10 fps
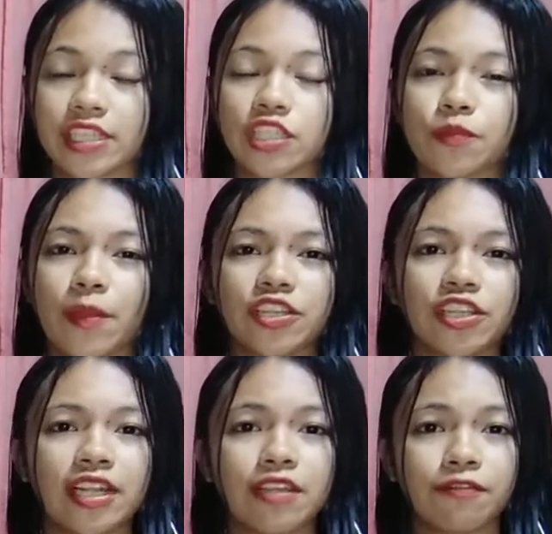
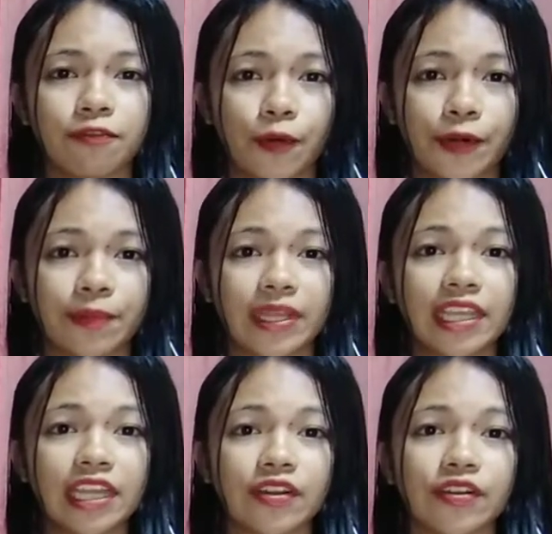especially for
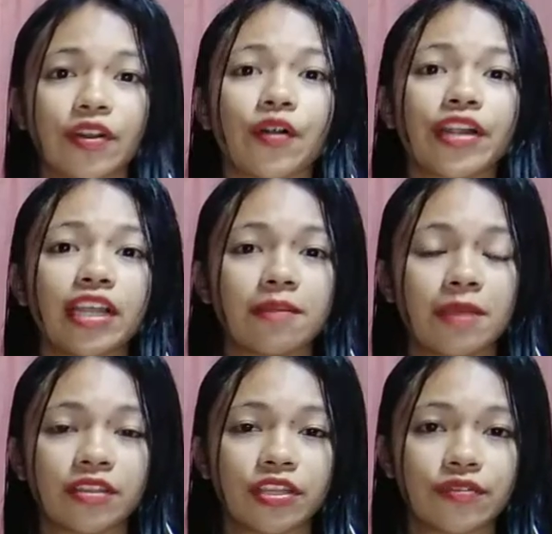beginner or
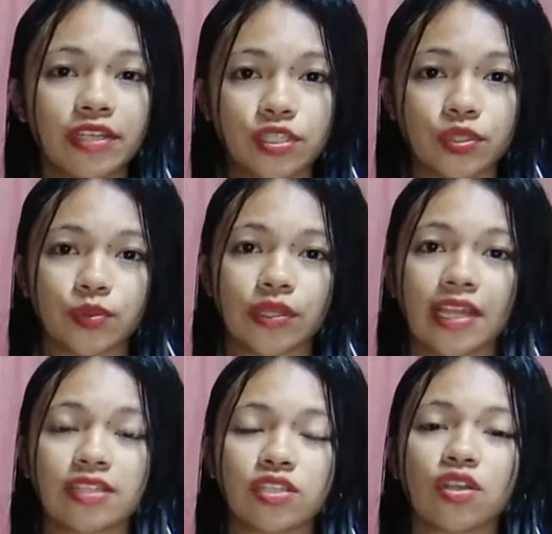elementary
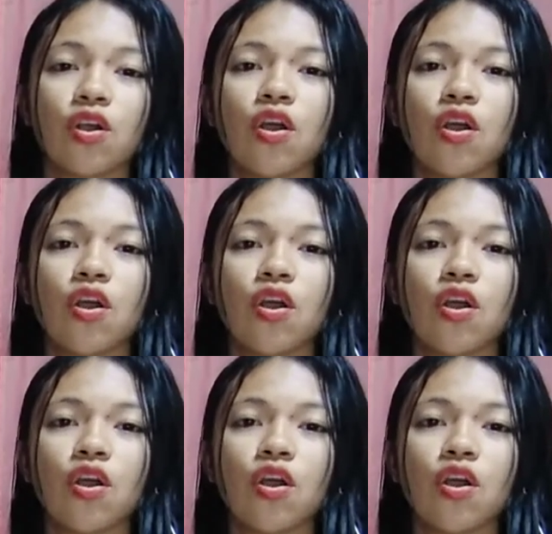students,